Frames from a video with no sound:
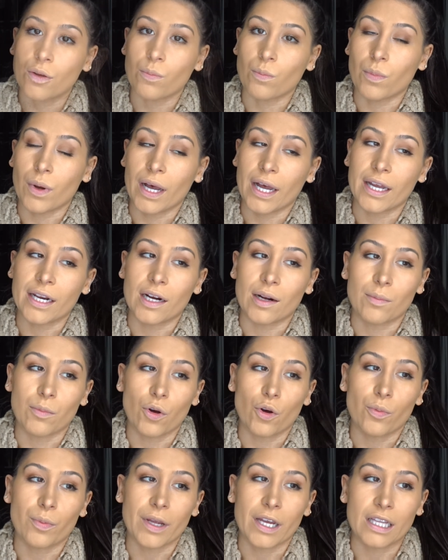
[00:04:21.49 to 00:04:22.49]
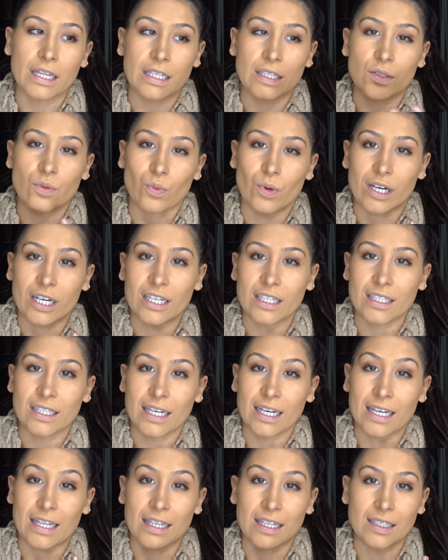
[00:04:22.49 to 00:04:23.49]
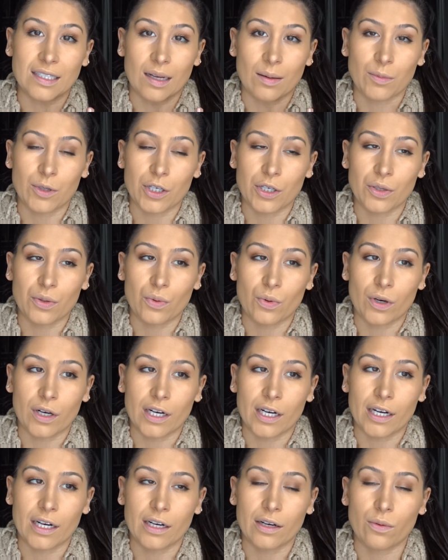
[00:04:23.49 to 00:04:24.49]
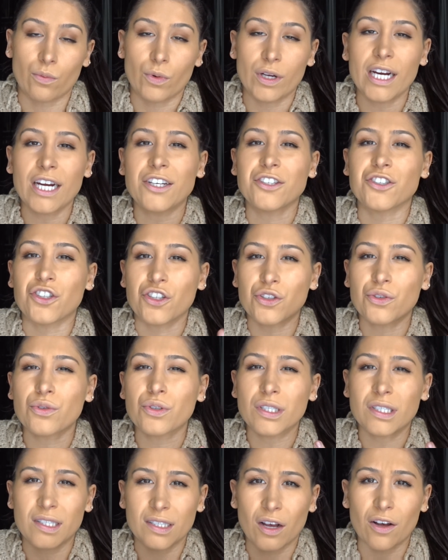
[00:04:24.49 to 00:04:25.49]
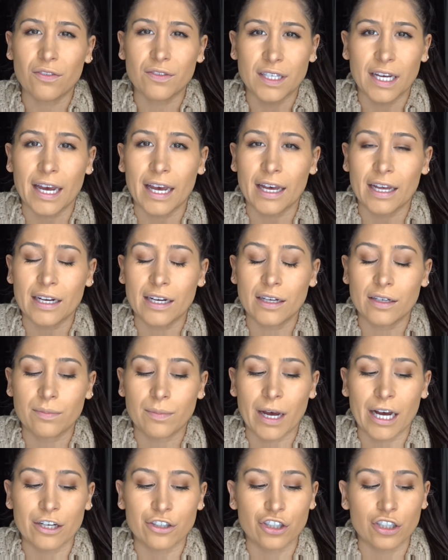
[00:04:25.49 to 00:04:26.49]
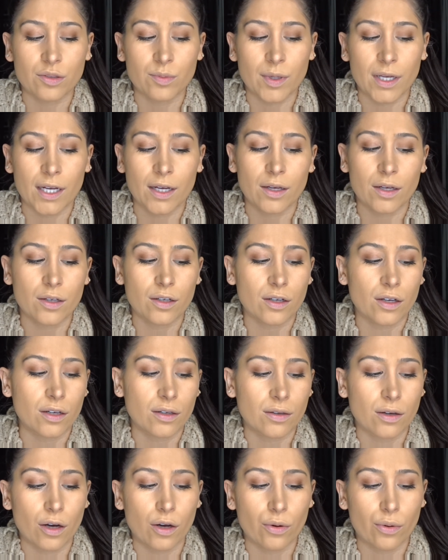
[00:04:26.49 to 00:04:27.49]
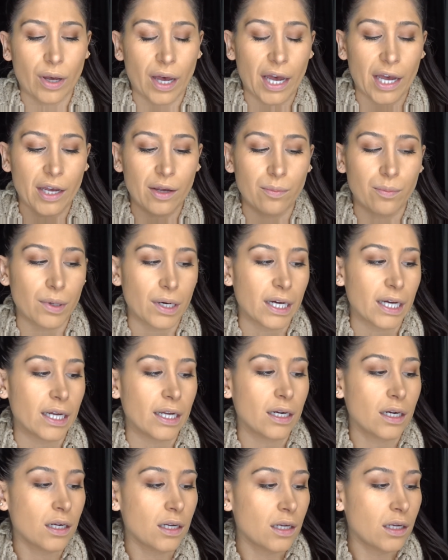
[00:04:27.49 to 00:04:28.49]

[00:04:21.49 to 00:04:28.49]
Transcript: but I'm hoping this works like in the summer, or when I do self-tan it matches me okay, but